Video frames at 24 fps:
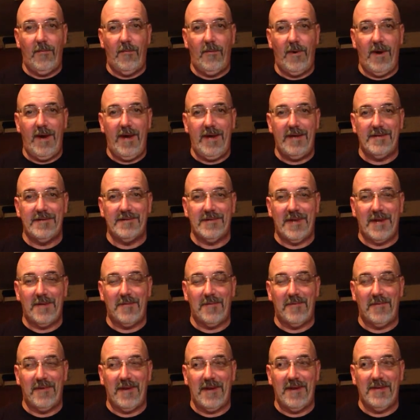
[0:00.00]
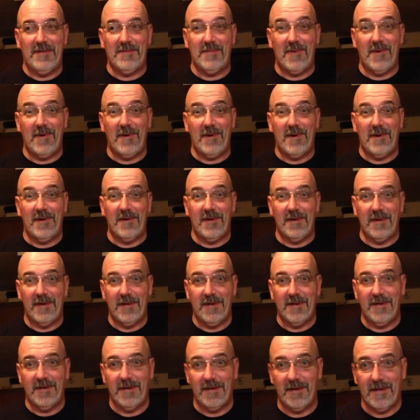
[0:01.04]
Well, hey, Saber fans, Mark here
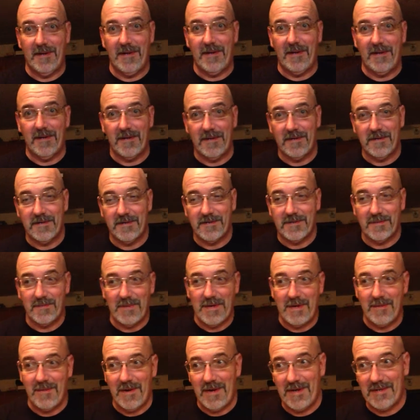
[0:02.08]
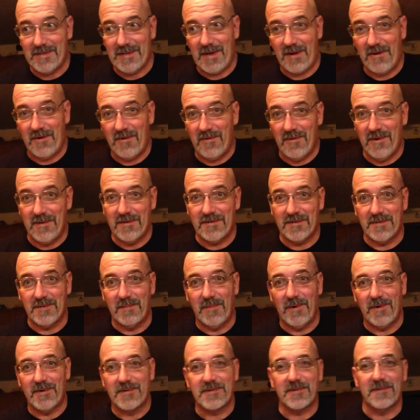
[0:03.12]
again. Shamim asked everyone to
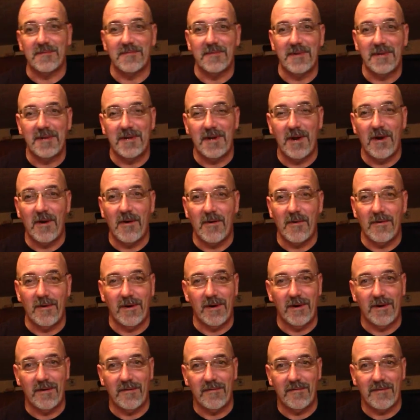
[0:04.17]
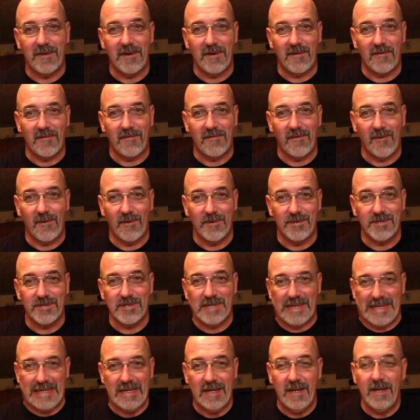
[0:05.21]
post a video of their first
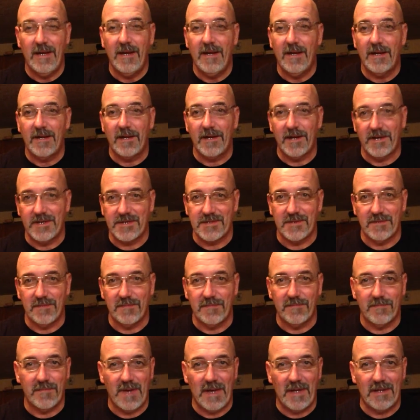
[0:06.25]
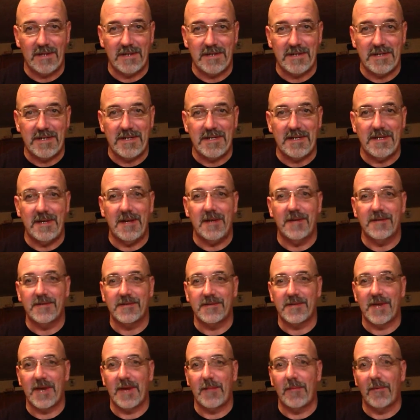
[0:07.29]
custom LED
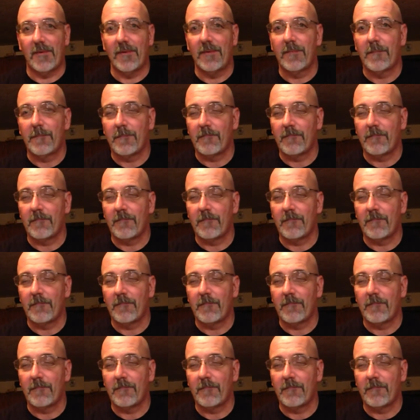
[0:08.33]
Saber.